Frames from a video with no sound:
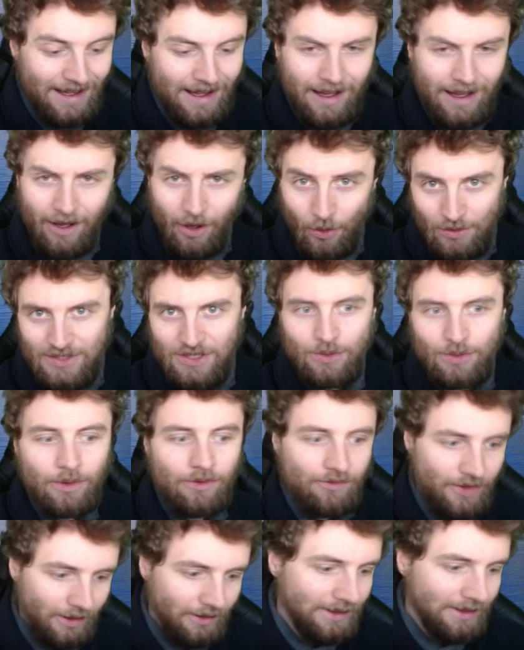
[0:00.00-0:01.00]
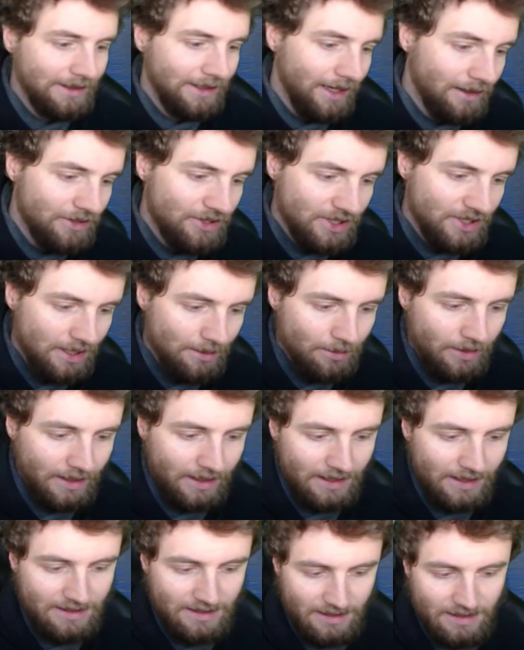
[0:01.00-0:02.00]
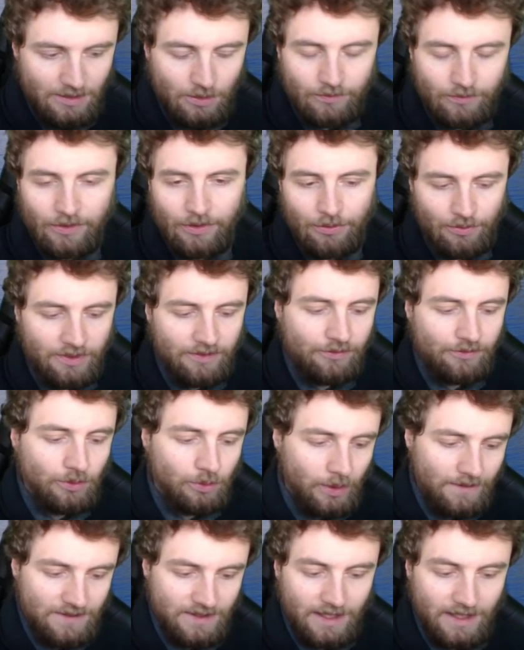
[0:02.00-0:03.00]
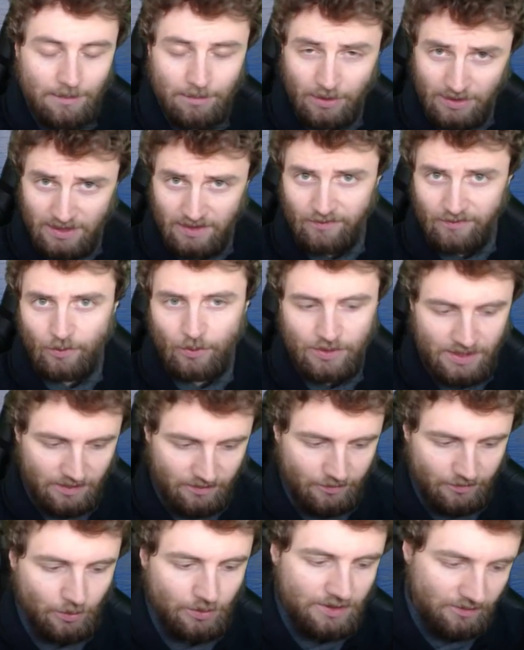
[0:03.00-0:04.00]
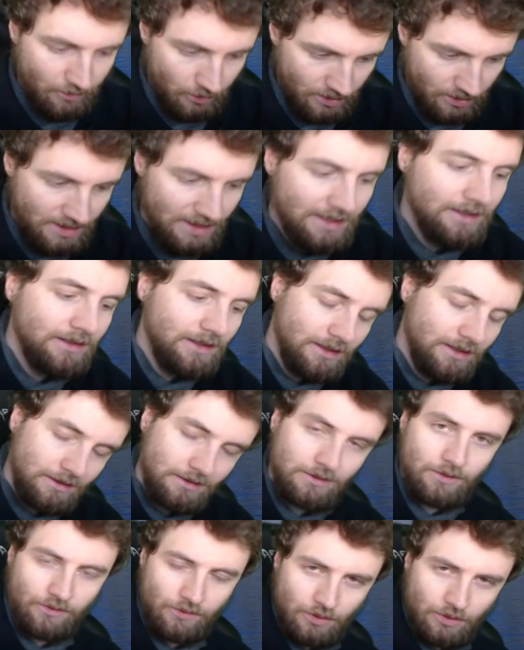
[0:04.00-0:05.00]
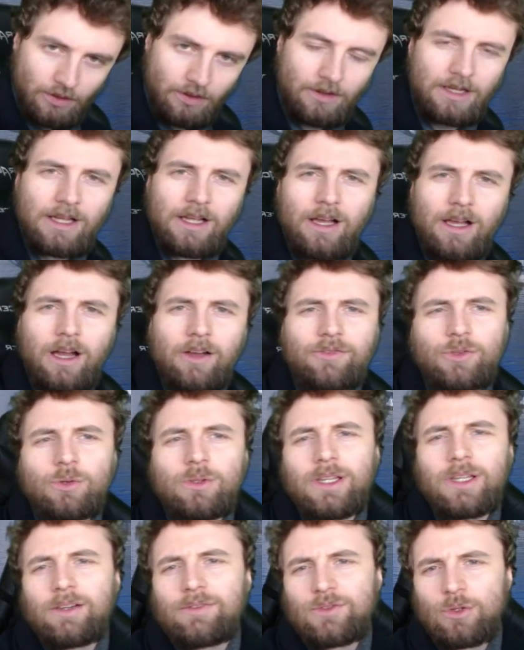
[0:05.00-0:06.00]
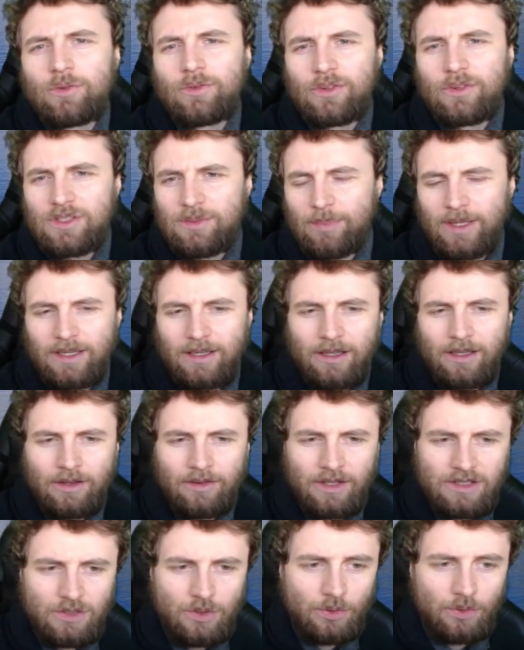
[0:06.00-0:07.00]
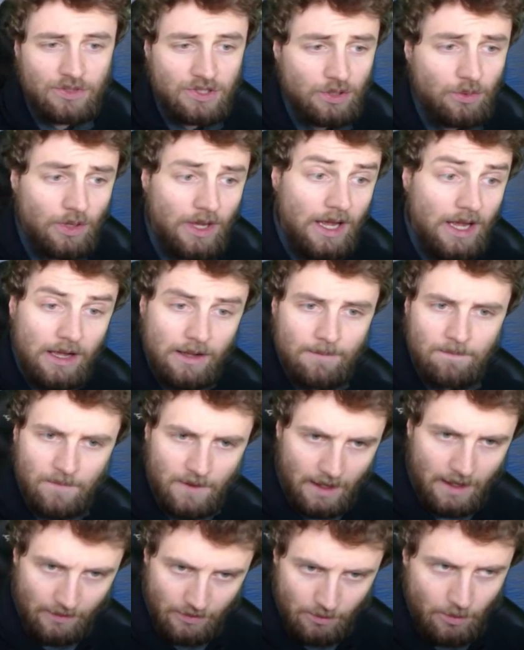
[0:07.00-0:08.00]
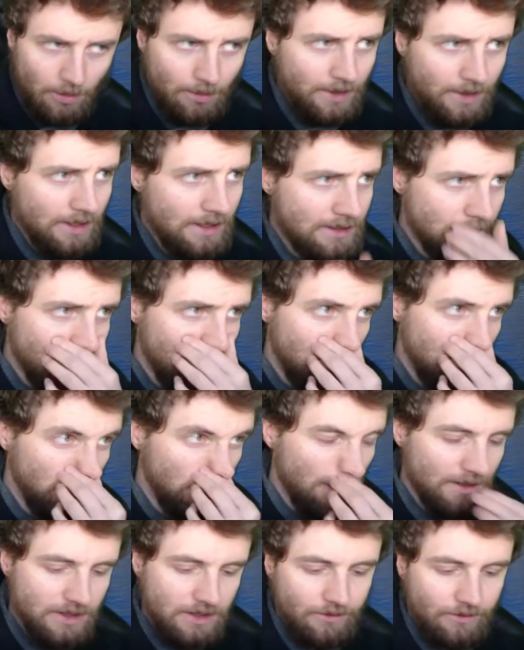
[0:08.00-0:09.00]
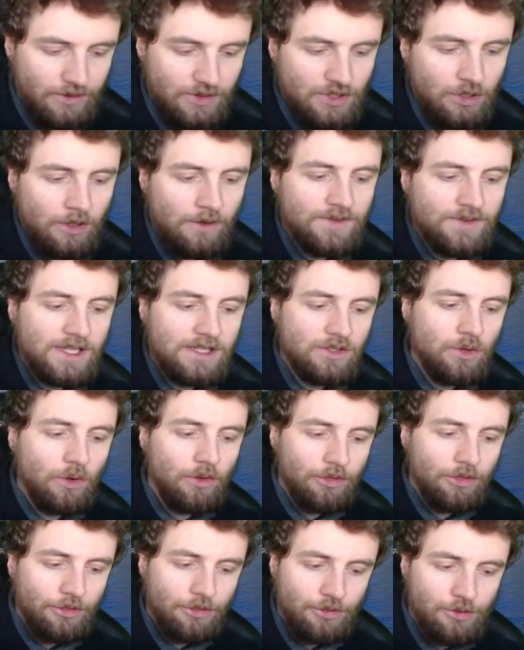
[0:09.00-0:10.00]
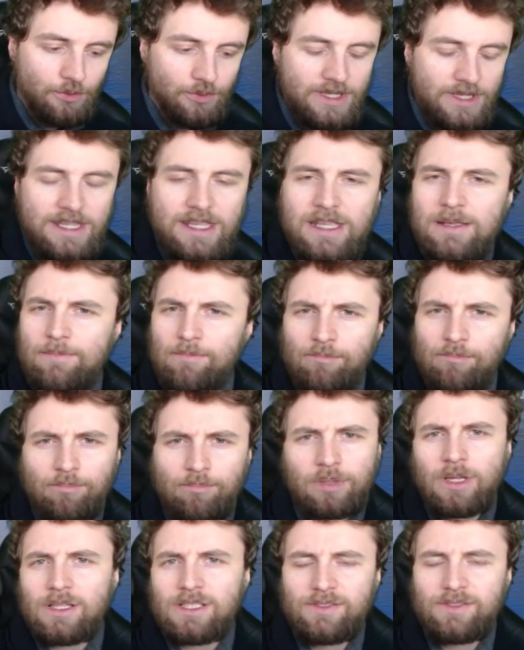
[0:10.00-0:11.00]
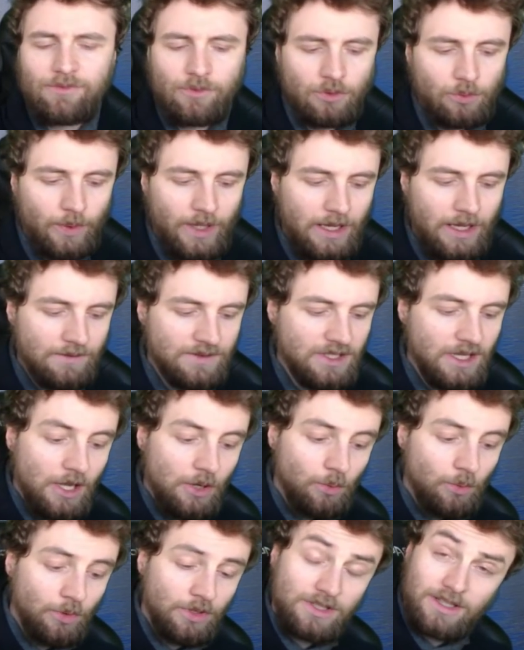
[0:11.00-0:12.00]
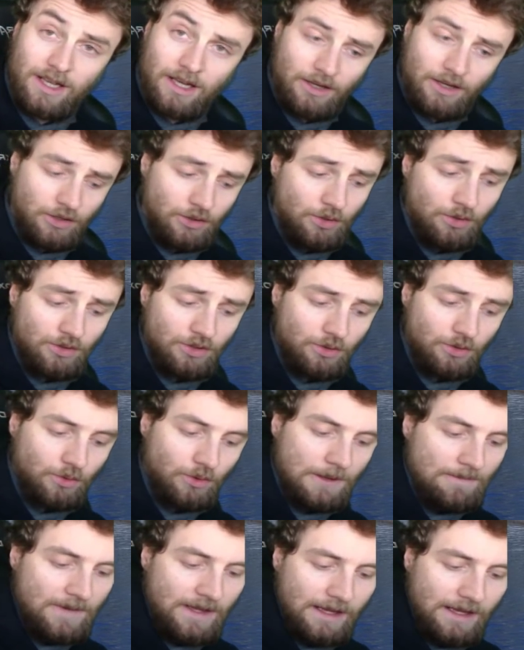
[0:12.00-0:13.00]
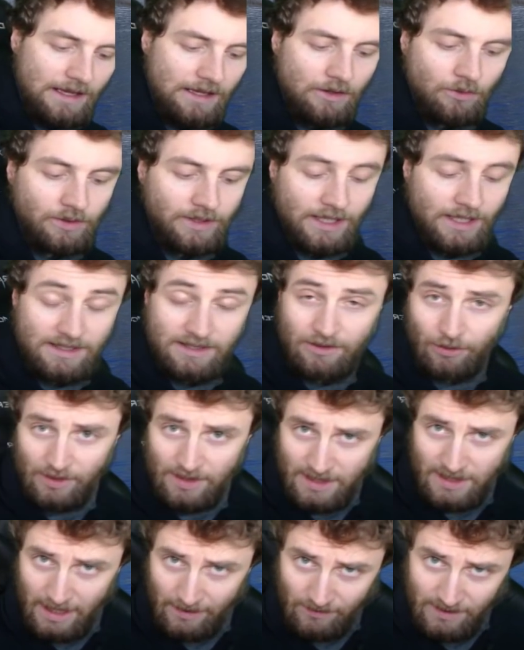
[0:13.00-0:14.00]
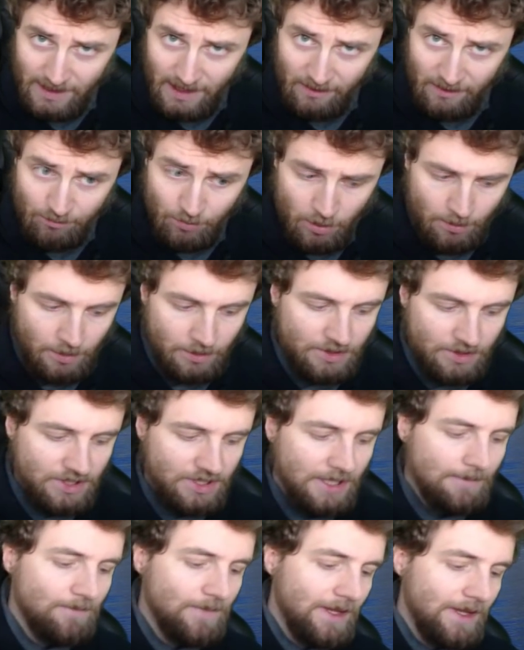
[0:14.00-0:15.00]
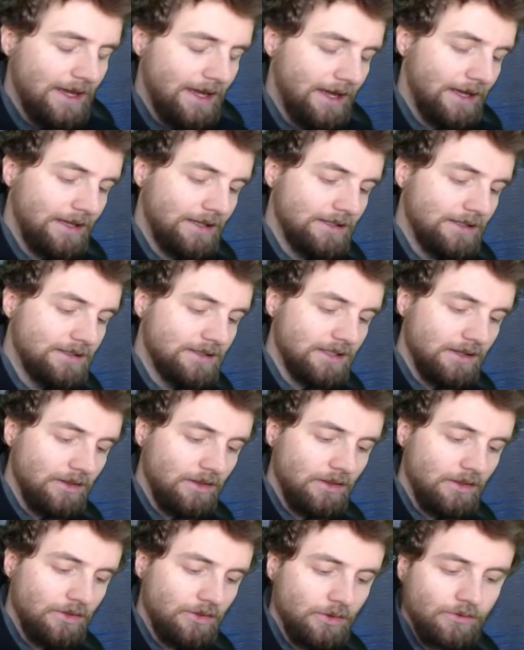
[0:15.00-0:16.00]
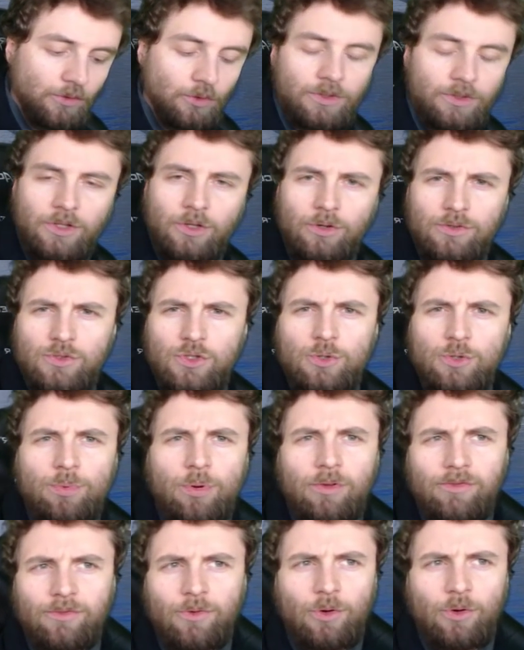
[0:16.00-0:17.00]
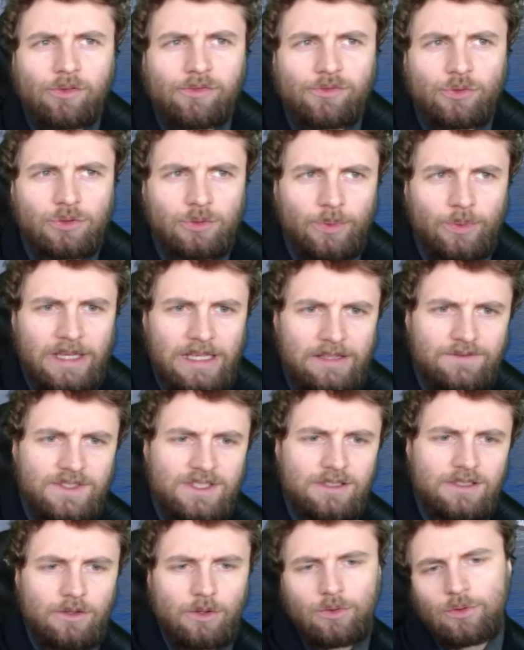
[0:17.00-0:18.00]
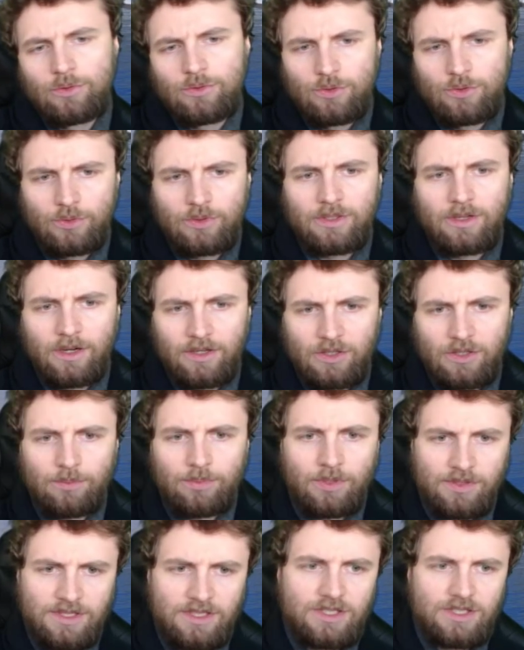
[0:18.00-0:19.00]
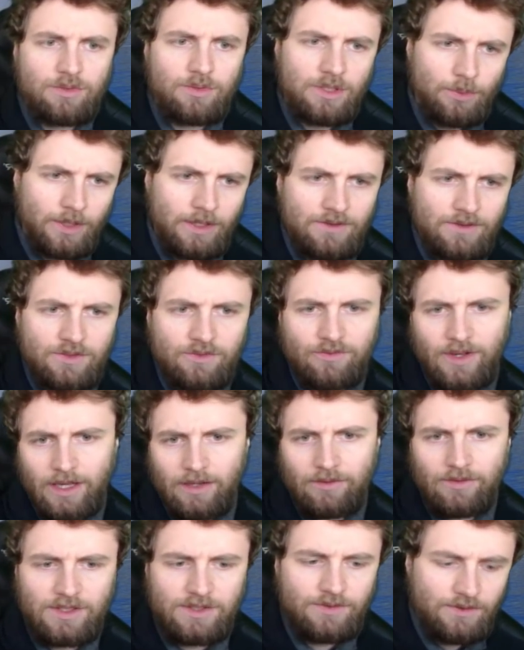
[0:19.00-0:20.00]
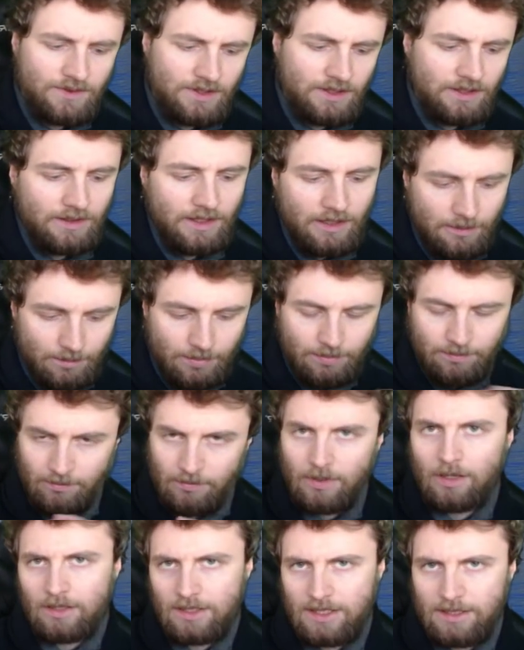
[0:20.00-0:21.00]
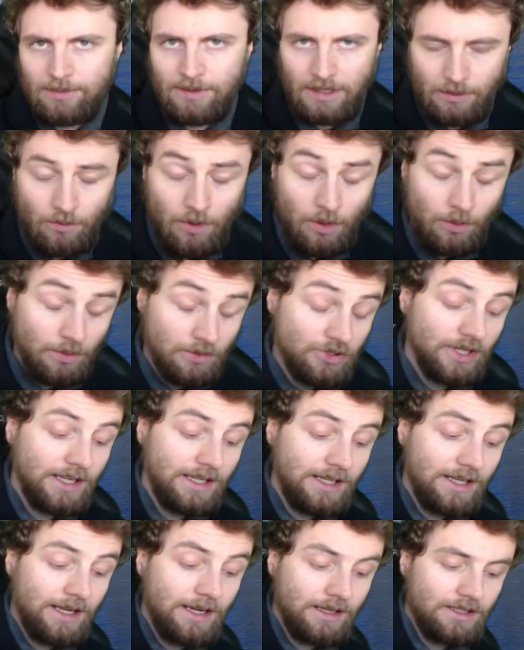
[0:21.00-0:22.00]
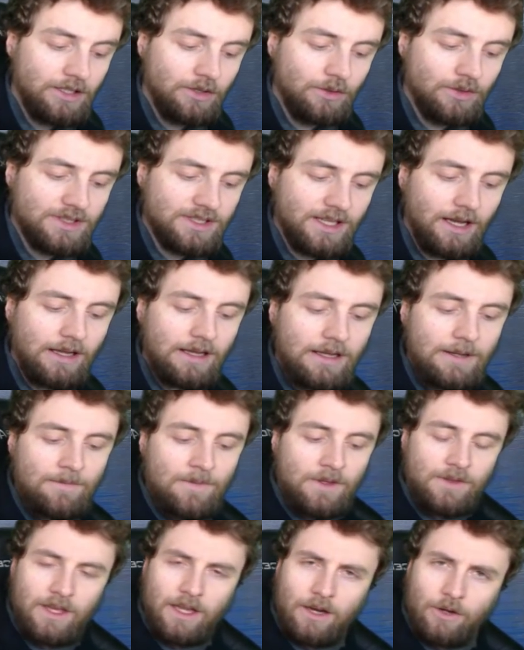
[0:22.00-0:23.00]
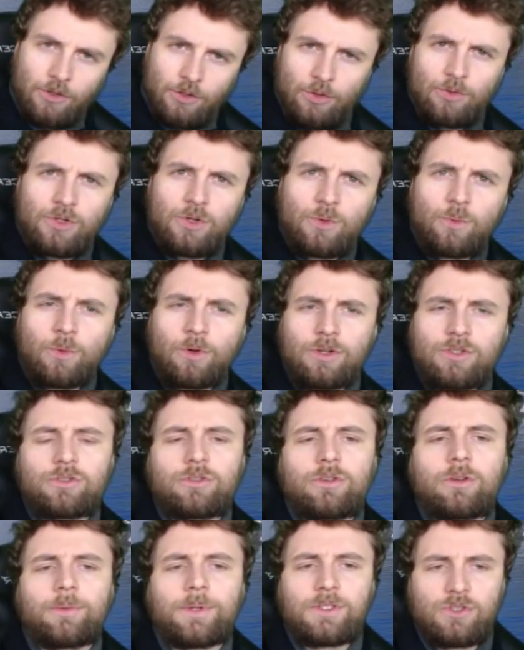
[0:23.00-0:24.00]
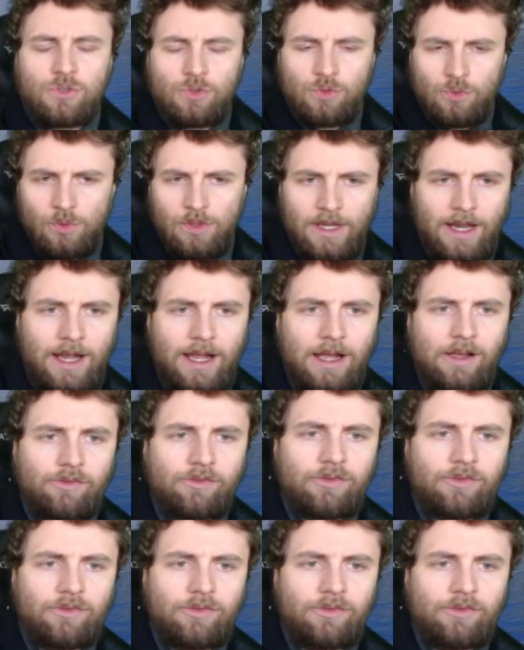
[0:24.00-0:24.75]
also a very large number. It gets just over 3 full waves of that because it's 14, 14, 14, and then you've got a few left over depending how things go. So at the moment, it's got lots of reserves. It's got 3+ full waves, whereas the Hakuryu, it only has 37 dive bombers, and they've only got 2.4 full waves, although you could argue because it's 3 waves of 5, it's 15 in the air. Ultimately, what we're trying to get at here is that the Hakuryu works on about 2.5